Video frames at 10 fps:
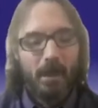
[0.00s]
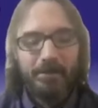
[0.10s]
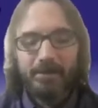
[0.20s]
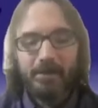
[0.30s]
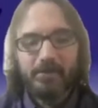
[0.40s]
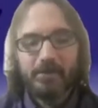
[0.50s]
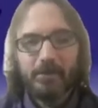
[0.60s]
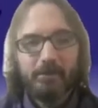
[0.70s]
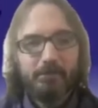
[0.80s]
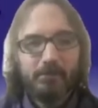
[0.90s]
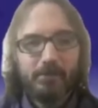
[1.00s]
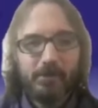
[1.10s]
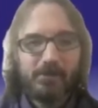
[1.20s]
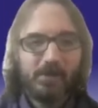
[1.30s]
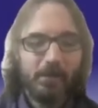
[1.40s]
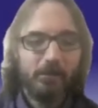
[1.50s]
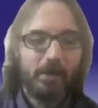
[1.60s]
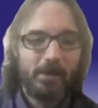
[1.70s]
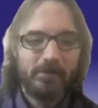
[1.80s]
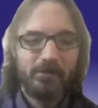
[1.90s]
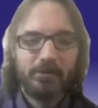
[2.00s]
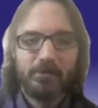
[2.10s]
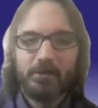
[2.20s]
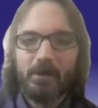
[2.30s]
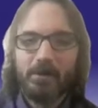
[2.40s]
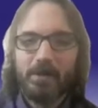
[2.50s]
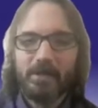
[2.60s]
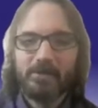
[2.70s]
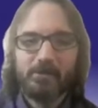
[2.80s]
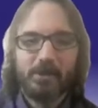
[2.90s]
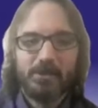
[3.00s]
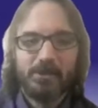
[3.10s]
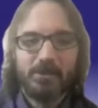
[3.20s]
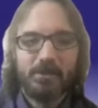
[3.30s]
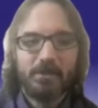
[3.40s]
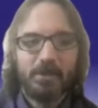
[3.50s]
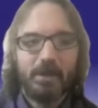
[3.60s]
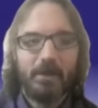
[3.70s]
I think that's a good segue to our next question.